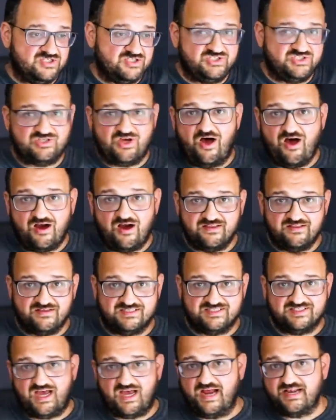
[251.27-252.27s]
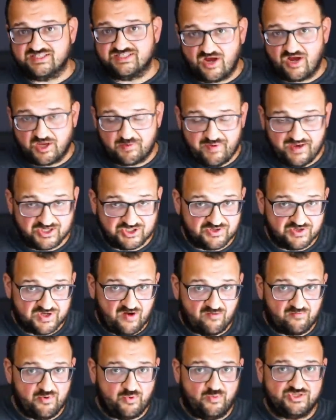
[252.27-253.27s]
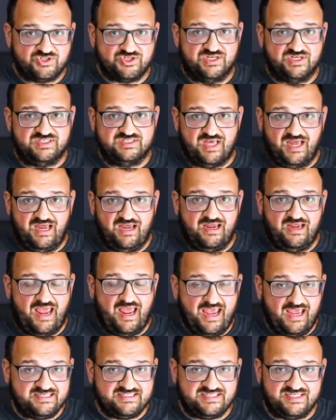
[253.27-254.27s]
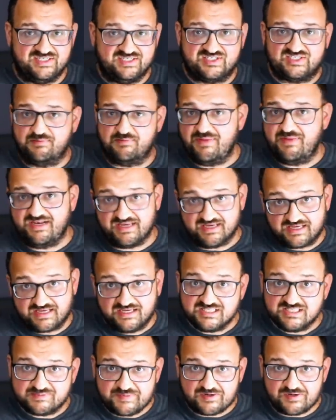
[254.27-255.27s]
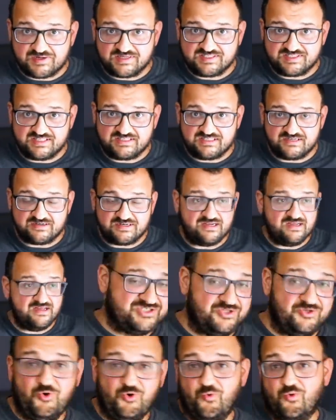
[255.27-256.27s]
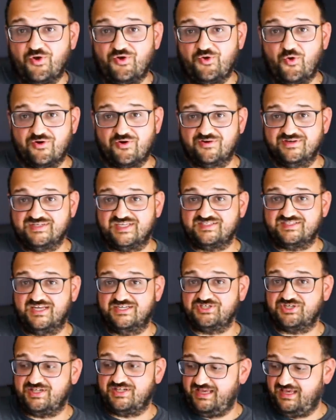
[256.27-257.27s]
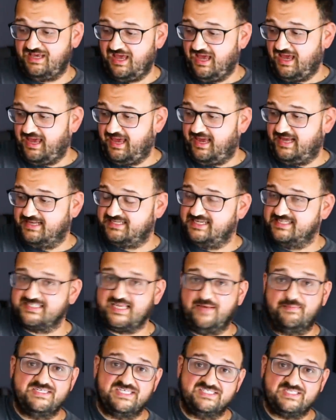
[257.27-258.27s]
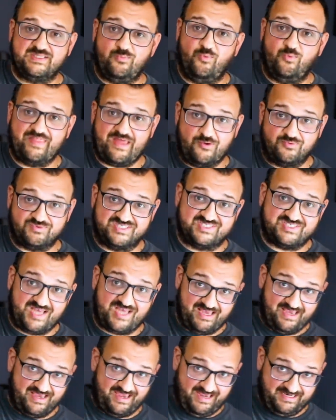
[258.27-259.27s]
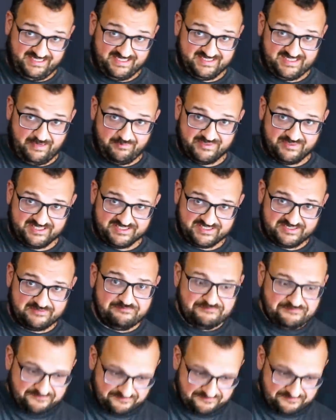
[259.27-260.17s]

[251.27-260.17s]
ZOG, Zionist Occupational Government, which is a anti-Semitic conspiracy theory. So the New World Order is essentially anti-Semitism without saying anti-Semitism.